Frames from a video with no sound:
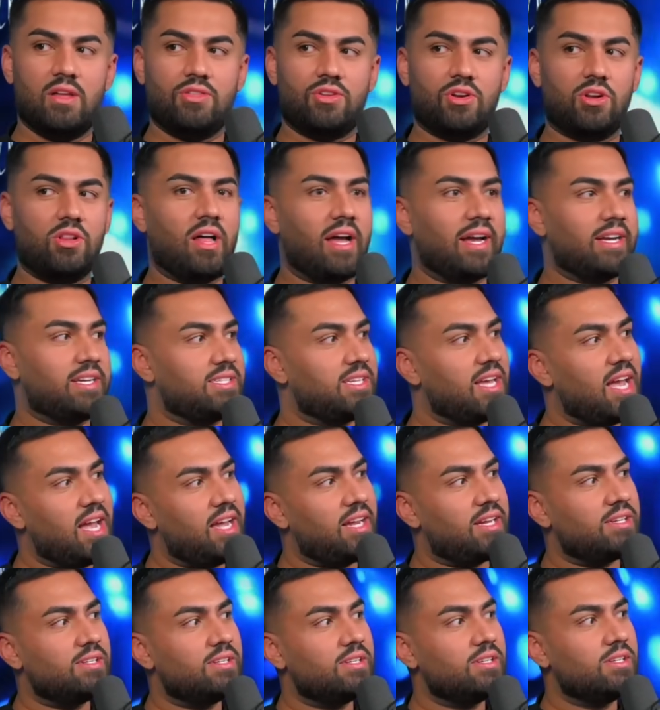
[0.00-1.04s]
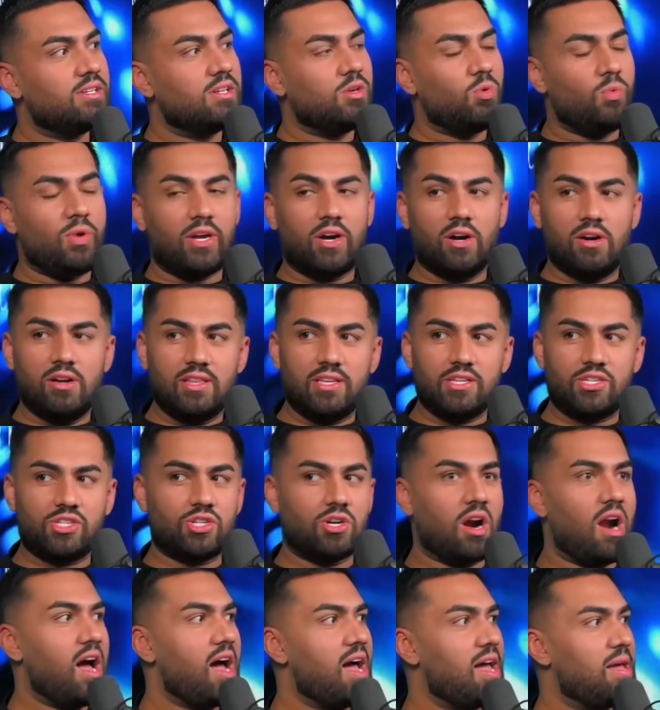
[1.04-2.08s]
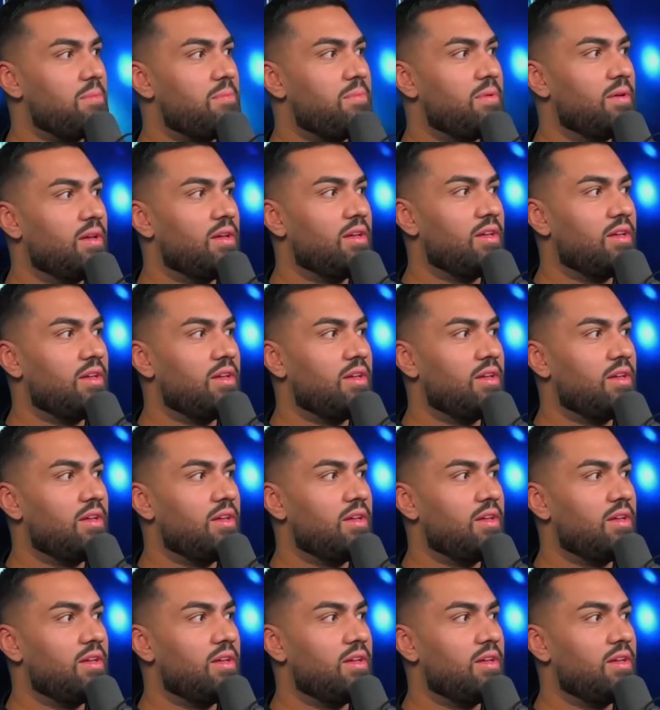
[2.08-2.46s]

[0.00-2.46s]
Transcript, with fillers: They're like, Zain, we go to this tribe,